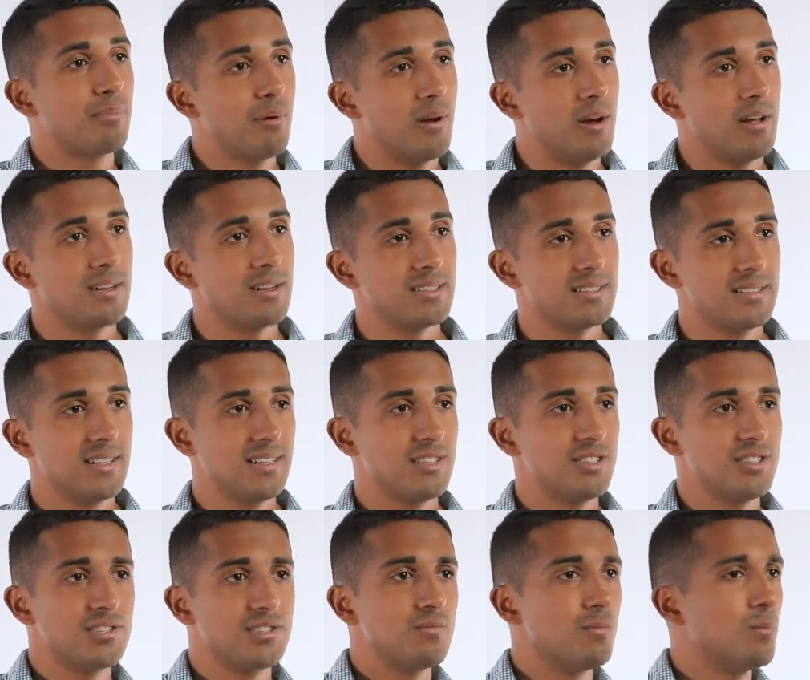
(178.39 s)
products
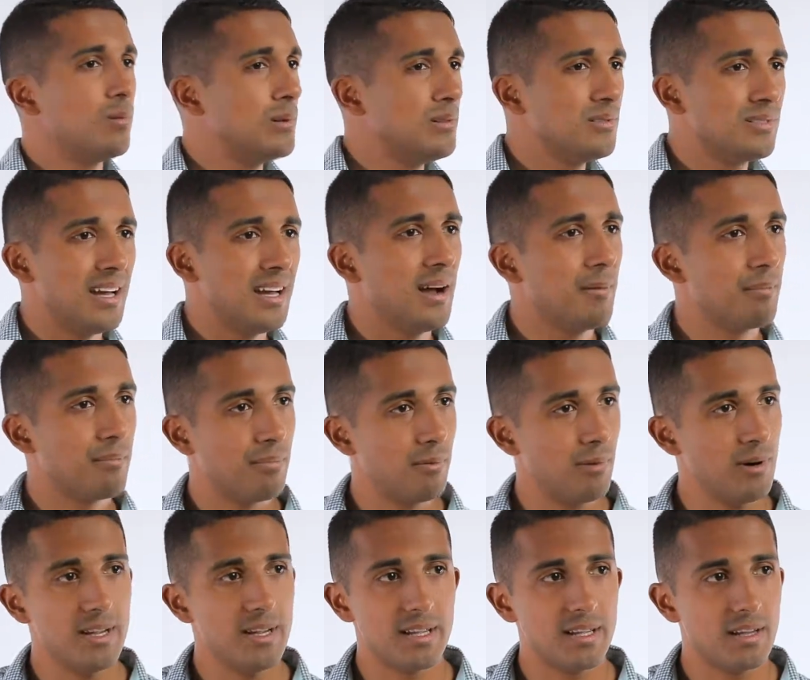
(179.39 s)
that just will not
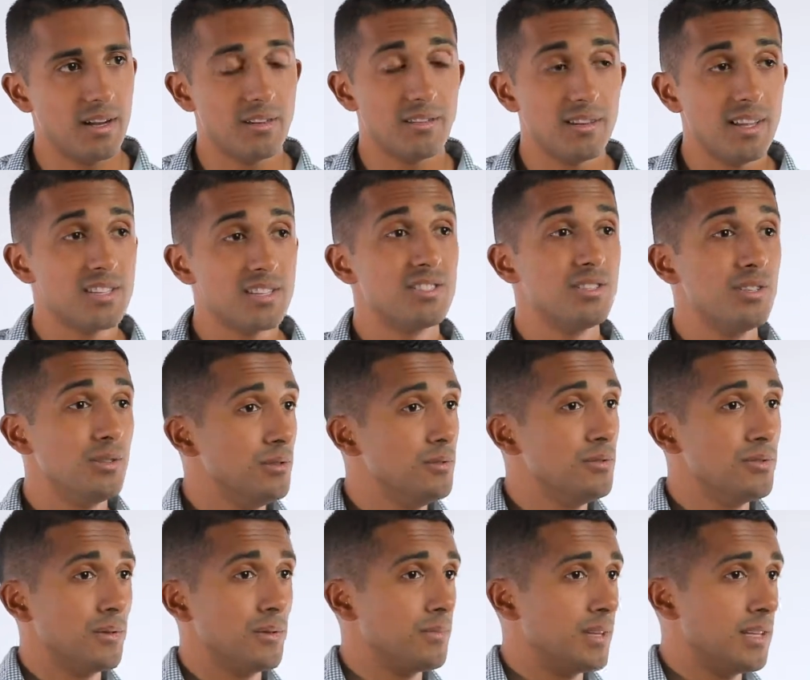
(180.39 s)
break unless you
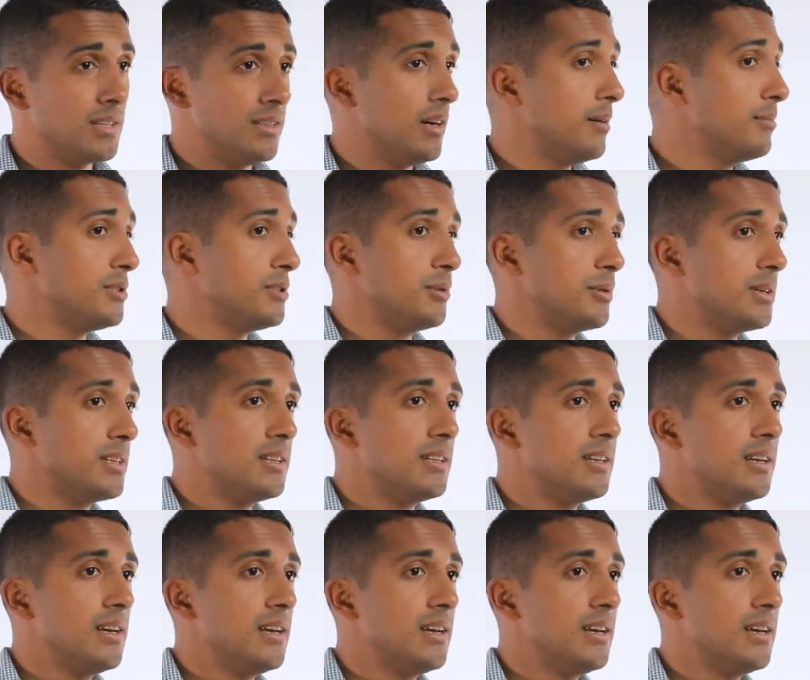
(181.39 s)
do something dumb to it.